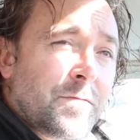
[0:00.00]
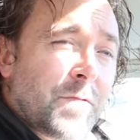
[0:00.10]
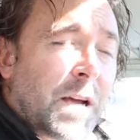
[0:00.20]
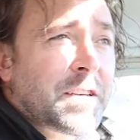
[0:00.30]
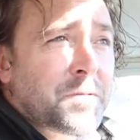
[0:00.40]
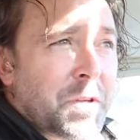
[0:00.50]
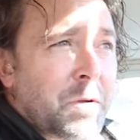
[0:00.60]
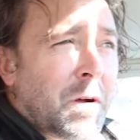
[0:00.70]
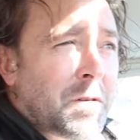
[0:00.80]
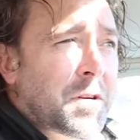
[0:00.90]
I guess what you
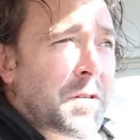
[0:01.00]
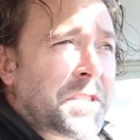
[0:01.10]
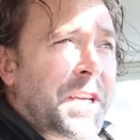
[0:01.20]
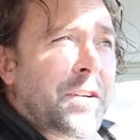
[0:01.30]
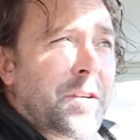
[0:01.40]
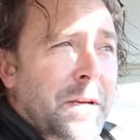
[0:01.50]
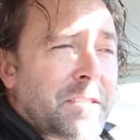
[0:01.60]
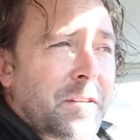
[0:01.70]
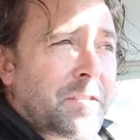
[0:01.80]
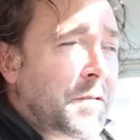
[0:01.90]
would also call senior
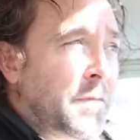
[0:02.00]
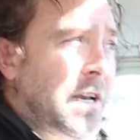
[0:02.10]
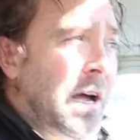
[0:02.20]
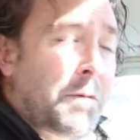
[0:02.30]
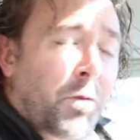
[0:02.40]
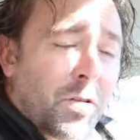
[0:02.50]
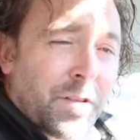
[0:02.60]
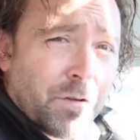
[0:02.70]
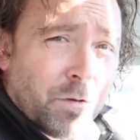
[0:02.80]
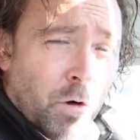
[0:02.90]
domestic too, but I'm
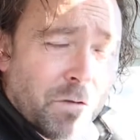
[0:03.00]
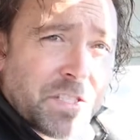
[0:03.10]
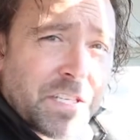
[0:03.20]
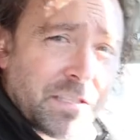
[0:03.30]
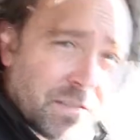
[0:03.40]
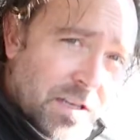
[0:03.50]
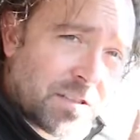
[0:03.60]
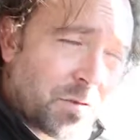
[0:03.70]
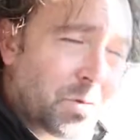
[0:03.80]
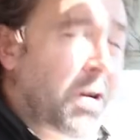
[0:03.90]
currently doing overseas,
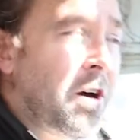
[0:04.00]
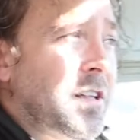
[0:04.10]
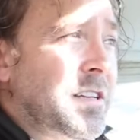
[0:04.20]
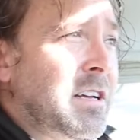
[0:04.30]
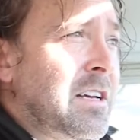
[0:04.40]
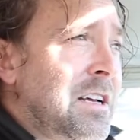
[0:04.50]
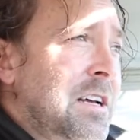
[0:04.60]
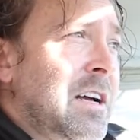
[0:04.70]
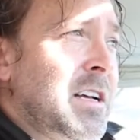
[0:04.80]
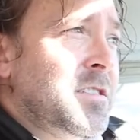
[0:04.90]
as you would call it.
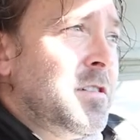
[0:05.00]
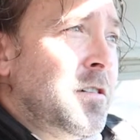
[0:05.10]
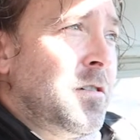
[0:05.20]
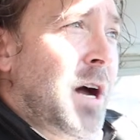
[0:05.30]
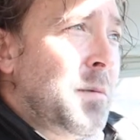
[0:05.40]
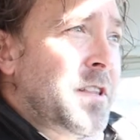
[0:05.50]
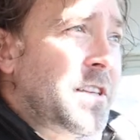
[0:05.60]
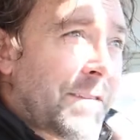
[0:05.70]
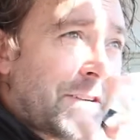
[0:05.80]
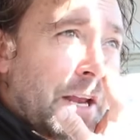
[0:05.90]
So I'm on the
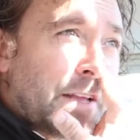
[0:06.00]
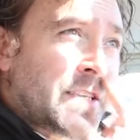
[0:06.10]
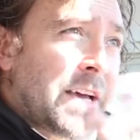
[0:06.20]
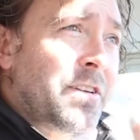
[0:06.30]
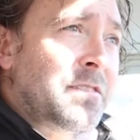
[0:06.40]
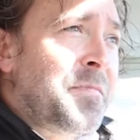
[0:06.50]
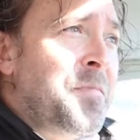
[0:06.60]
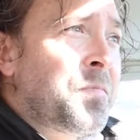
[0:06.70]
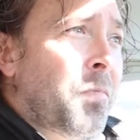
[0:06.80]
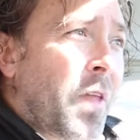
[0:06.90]

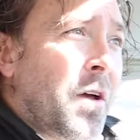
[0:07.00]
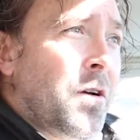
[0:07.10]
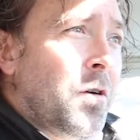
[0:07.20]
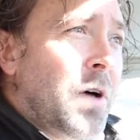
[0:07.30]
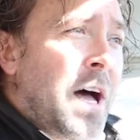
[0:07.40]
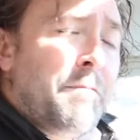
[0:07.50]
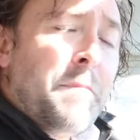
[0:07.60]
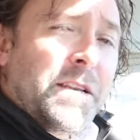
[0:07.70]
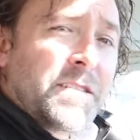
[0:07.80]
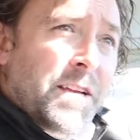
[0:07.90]
787. We'll have
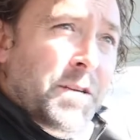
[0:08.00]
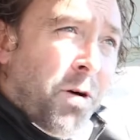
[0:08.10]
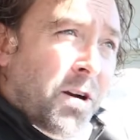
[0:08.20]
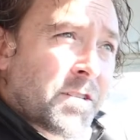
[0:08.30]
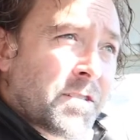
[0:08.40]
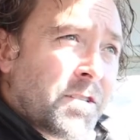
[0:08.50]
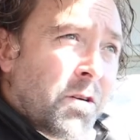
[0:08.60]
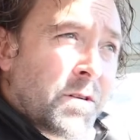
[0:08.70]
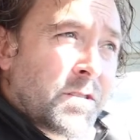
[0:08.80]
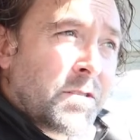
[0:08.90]
midday departures
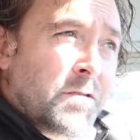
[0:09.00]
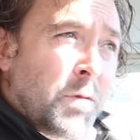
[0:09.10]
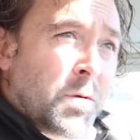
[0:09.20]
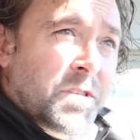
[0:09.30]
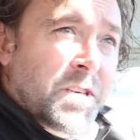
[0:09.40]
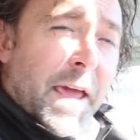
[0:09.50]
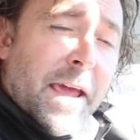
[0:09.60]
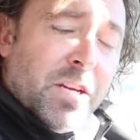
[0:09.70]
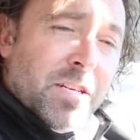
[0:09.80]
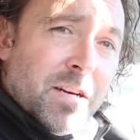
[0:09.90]
going to mostly
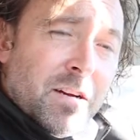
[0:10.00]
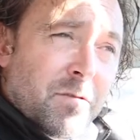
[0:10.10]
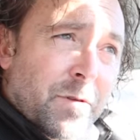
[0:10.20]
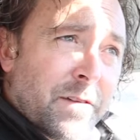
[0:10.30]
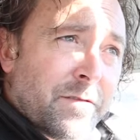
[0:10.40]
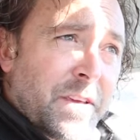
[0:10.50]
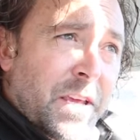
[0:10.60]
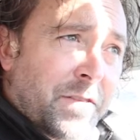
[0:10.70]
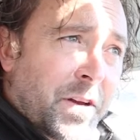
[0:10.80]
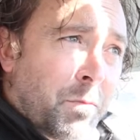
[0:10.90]
Asia. We have
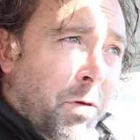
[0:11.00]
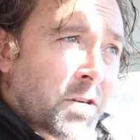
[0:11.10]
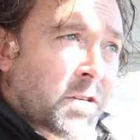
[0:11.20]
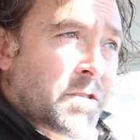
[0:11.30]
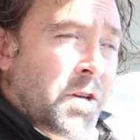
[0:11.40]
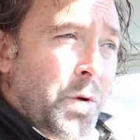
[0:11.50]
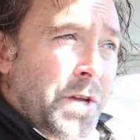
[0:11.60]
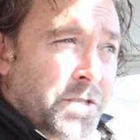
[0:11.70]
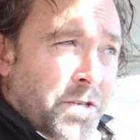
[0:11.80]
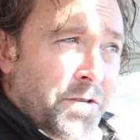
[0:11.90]
evening departures
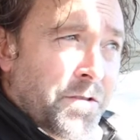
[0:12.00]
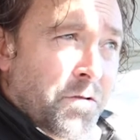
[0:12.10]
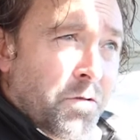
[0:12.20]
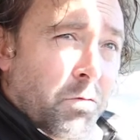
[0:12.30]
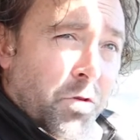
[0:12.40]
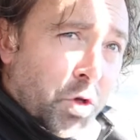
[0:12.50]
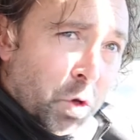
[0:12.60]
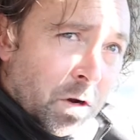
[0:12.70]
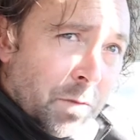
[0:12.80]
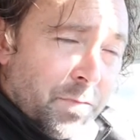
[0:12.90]
going to
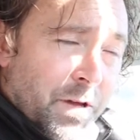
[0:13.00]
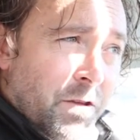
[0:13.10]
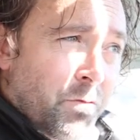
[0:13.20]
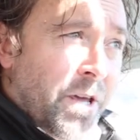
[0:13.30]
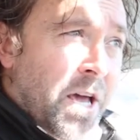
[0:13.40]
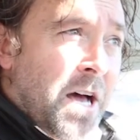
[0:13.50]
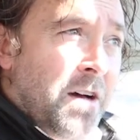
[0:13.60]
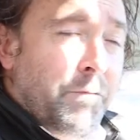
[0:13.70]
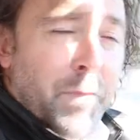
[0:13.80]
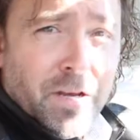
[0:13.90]
Europe, and then we
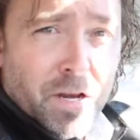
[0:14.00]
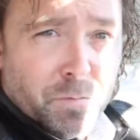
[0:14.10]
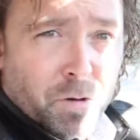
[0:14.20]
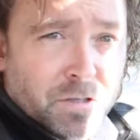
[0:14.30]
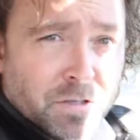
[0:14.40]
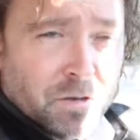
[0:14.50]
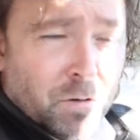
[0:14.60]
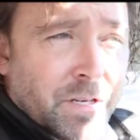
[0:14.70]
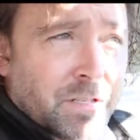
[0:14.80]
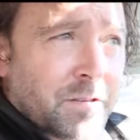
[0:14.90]
have midnight departures
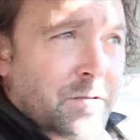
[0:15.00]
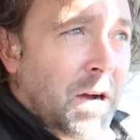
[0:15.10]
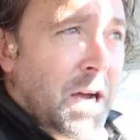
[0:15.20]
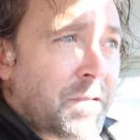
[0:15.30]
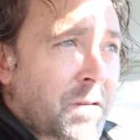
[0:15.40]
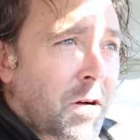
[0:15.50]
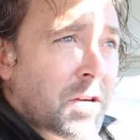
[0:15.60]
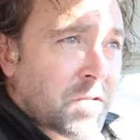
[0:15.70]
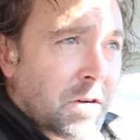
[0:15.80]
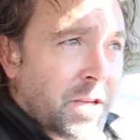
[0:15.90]
going to either
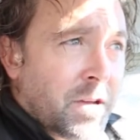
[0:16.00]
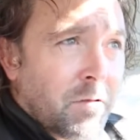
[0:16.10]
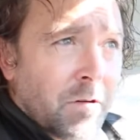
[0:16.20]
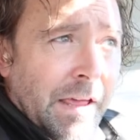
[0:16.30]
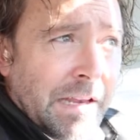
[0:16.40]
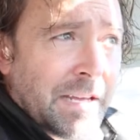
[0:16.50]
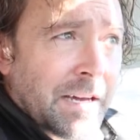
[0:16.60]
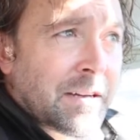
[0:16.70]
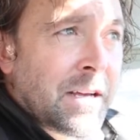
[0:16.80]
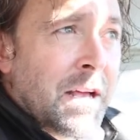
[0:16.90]
Australia or
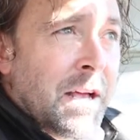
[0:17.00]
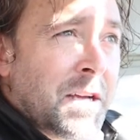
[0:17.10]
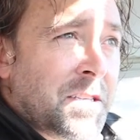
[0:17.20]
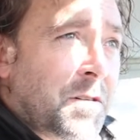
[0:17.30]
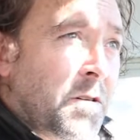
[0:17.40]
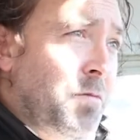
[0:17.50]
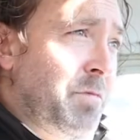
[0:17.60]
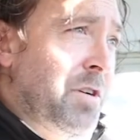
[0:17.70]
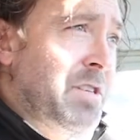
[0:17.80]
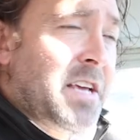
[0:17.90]
India. So
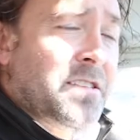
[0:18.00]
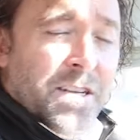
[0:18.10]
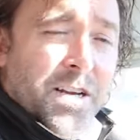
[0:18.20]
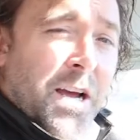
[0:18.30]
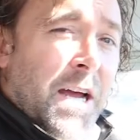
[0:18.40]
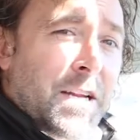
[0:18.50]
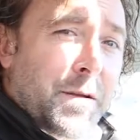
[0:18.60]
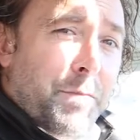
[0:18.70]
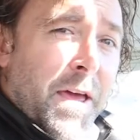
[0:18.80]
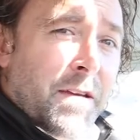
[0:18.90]
your day is going to kind of
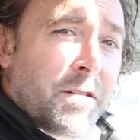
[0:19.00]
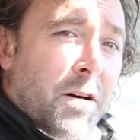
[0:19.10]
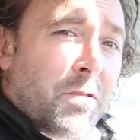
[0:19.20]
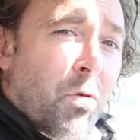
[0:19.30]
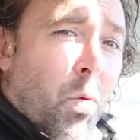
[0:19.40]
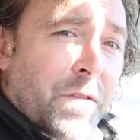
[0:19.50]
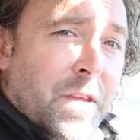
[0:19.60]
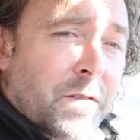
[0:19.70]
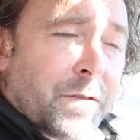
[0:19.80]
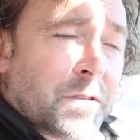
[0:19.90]
depend on what
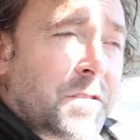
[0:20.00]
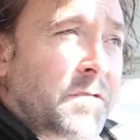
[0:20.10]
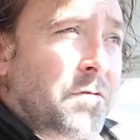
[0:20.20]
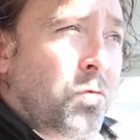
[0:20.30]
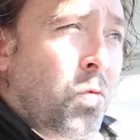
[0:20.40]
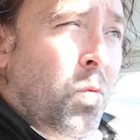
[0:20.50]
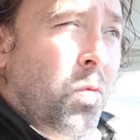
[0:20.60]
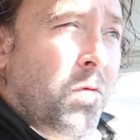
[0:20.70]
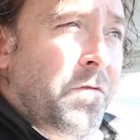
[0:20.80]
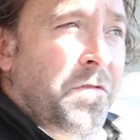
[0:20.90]
that first
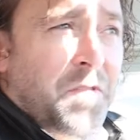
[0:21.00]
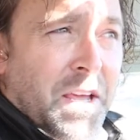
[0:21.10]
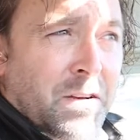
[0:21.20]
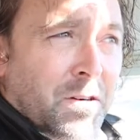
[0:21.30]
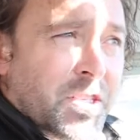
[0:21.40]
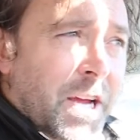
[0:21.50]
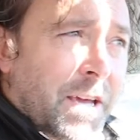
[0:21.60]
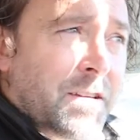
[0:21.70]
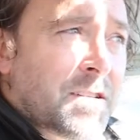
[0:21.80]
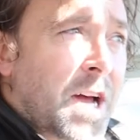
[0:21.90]
flight or
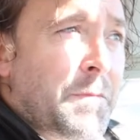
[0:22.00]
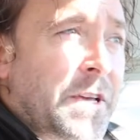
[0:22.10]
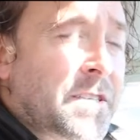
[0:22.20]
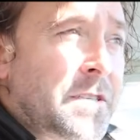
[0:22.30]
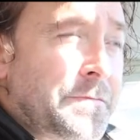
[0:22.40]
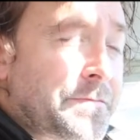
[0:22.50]
check-in time is.